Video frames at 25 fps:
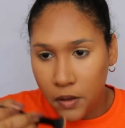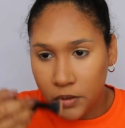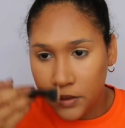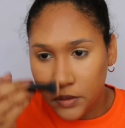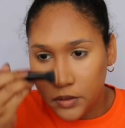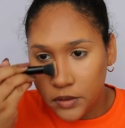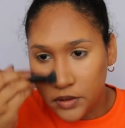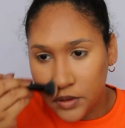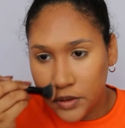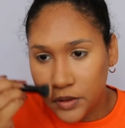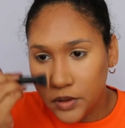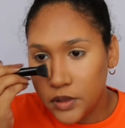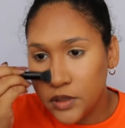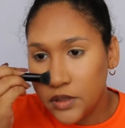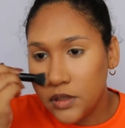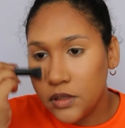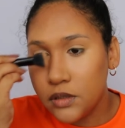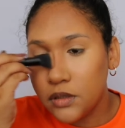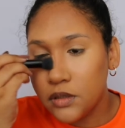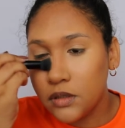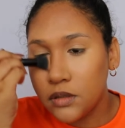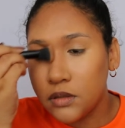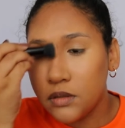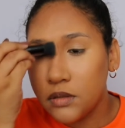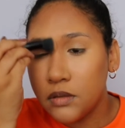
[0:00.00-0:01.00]
So
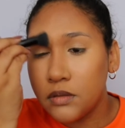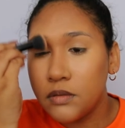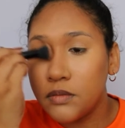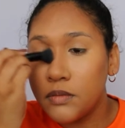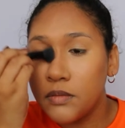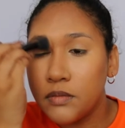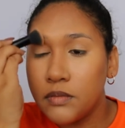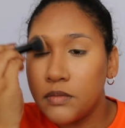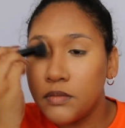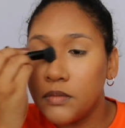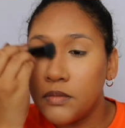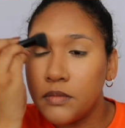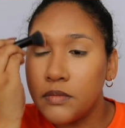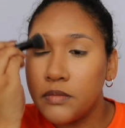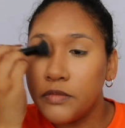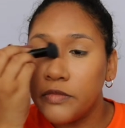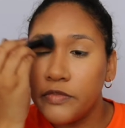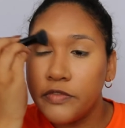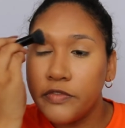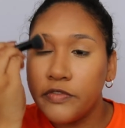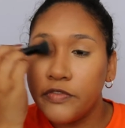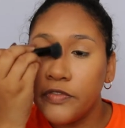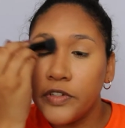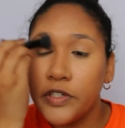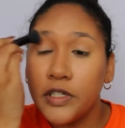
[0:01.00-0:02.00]
just
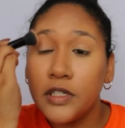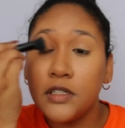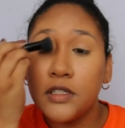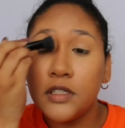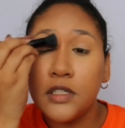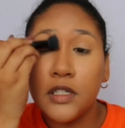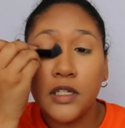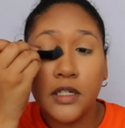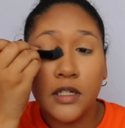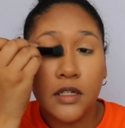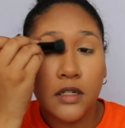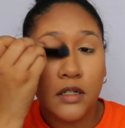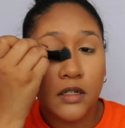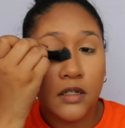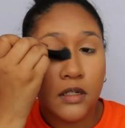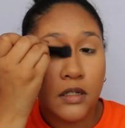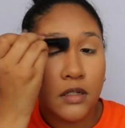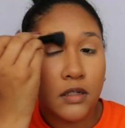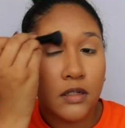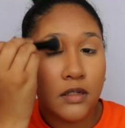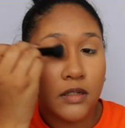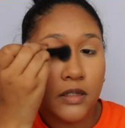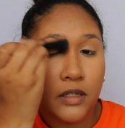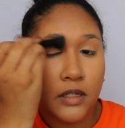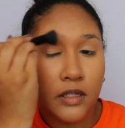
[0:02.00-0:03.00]
fixing
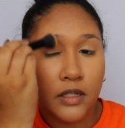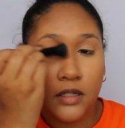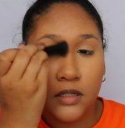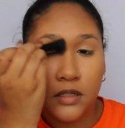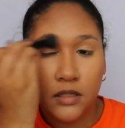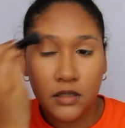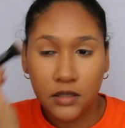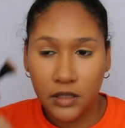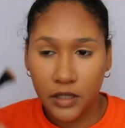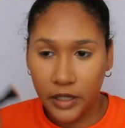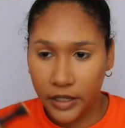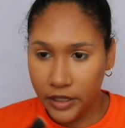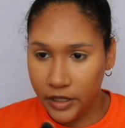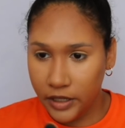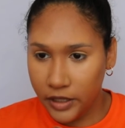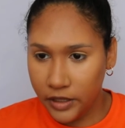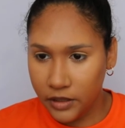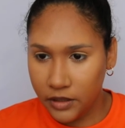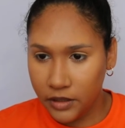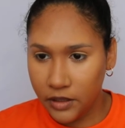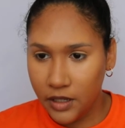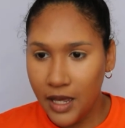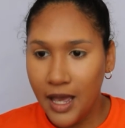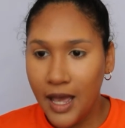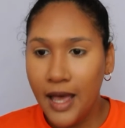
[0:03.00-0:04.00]
this
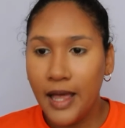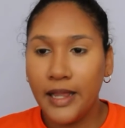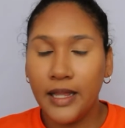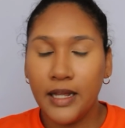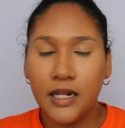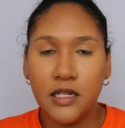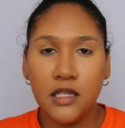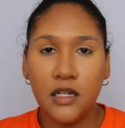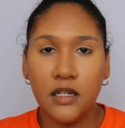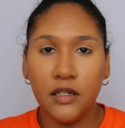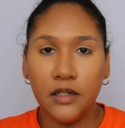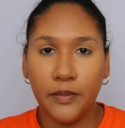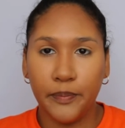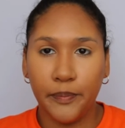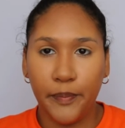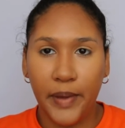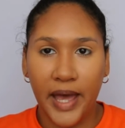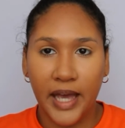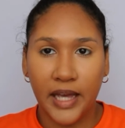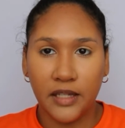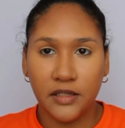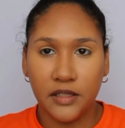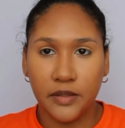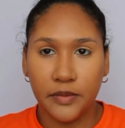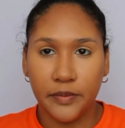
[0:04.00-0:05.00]
area. That doesn't look
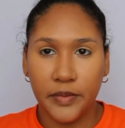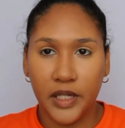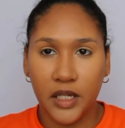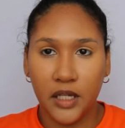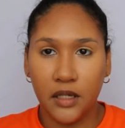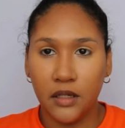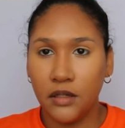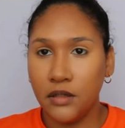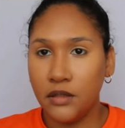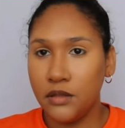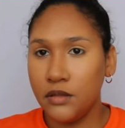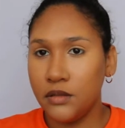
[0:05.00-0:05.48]
bad to me.